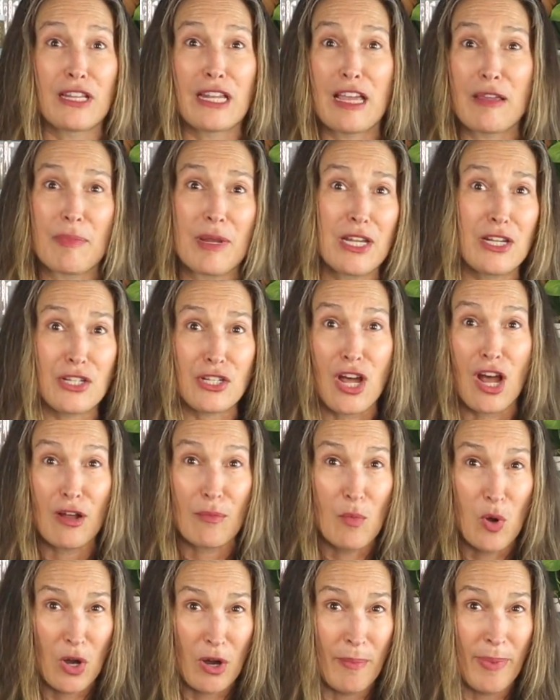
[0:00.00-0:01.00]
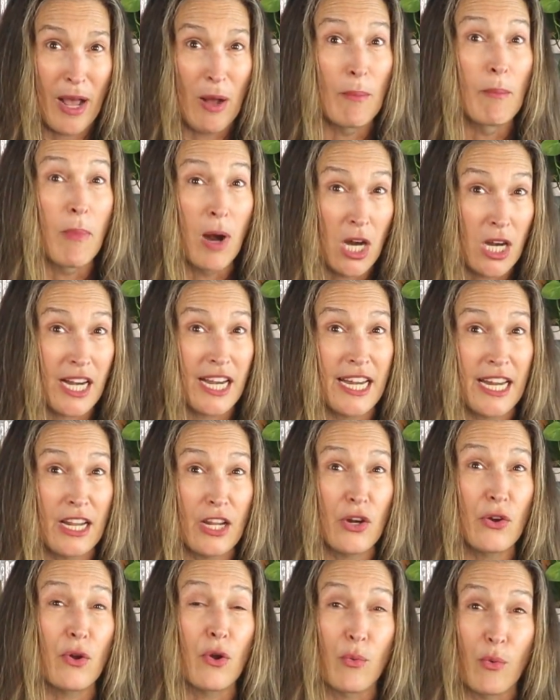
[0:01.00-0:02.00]
like me to talk more about marketing
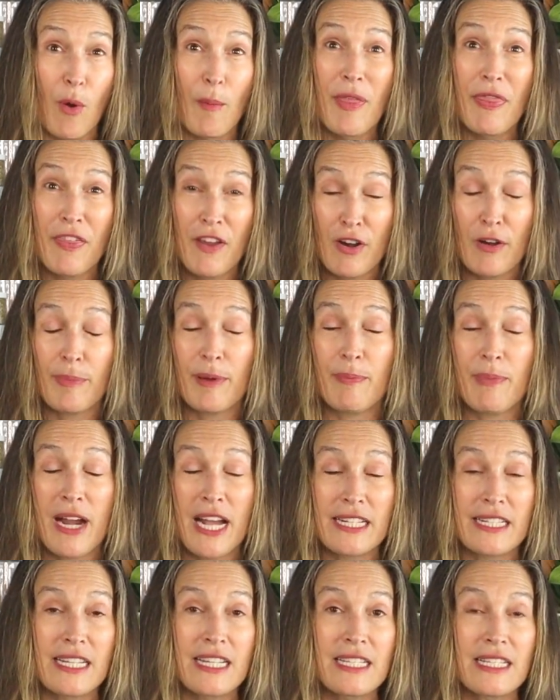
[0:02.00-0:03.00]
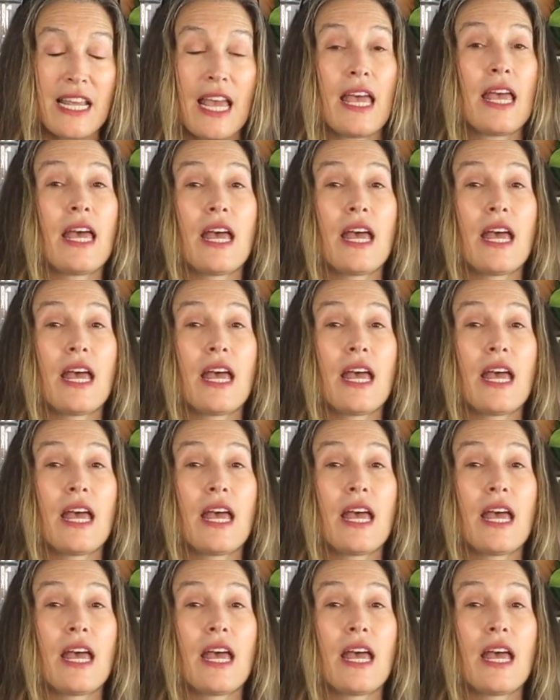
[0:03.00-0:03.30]
your aromatherapy practice,